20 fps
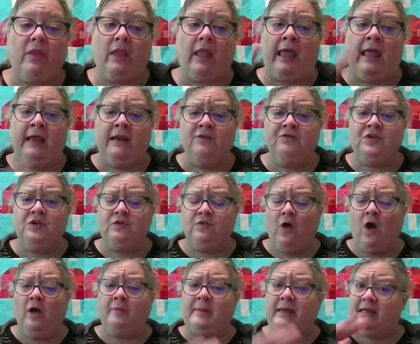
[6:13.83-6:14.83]
And if you've
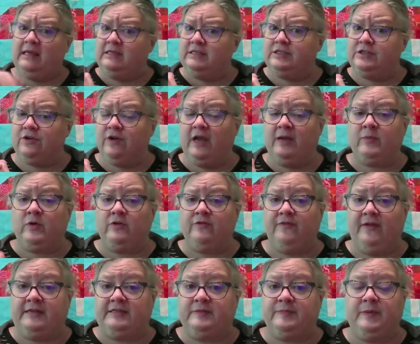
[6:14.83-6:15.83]
on my Instagram or
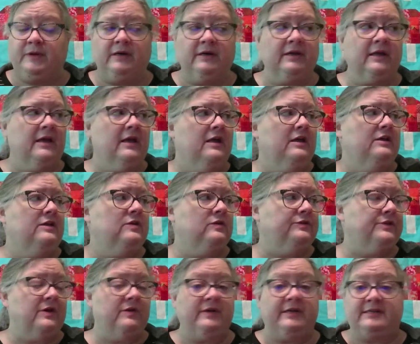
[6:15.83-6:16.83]
Facebook, you'll
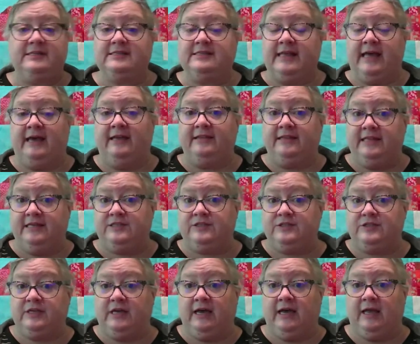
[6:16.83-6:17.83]
notice that
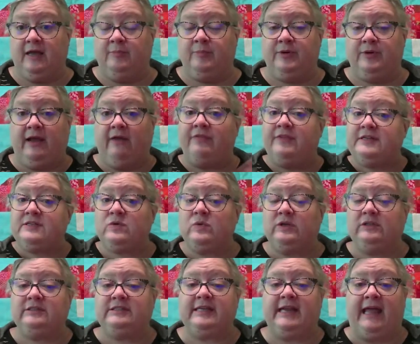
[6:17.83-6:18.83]
this I put out this
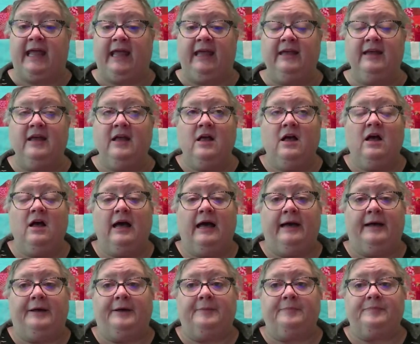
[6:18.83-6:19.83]
quilt today.
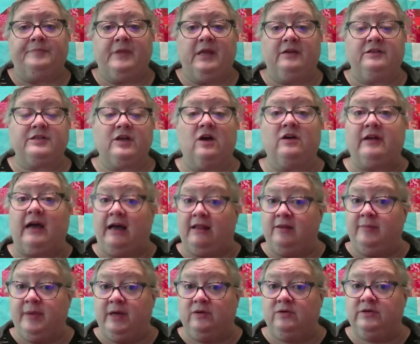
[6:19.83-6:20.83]
It's called a la
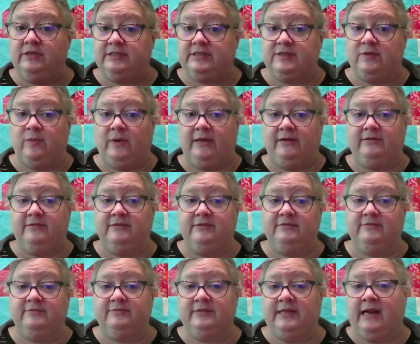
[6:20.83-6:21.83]
mode, is the one
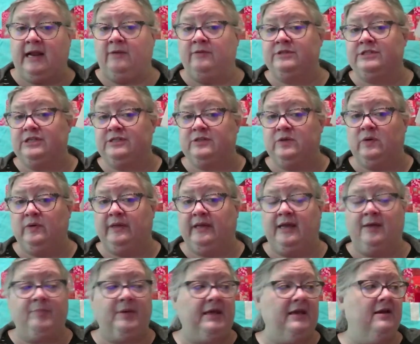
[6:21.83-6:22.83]
that I was just holding
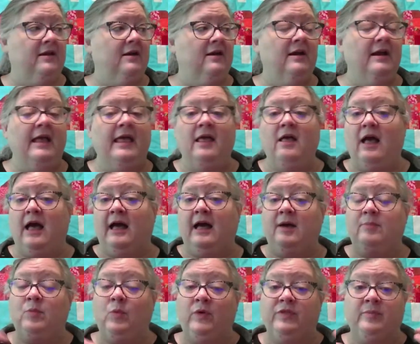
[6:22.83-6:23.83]
up here,
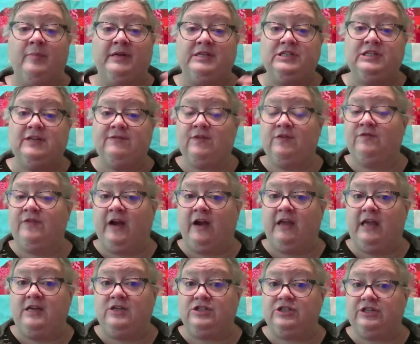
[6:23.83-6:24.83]
with a bunch of different
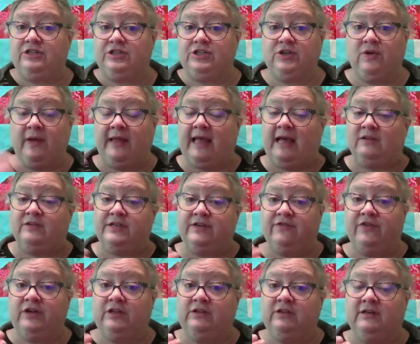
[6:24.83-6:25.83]
variations showing how
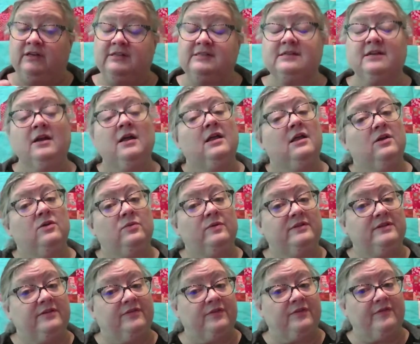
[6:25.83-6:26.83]
different it looks with
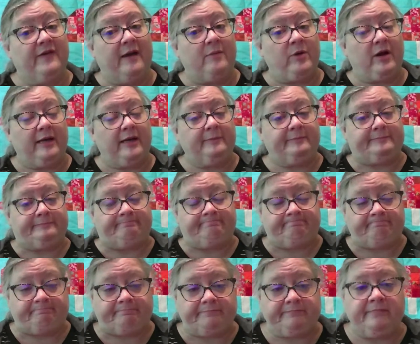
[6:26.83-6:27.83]
different fabric.
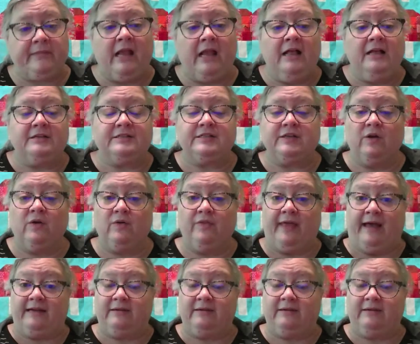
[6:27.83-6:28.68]
So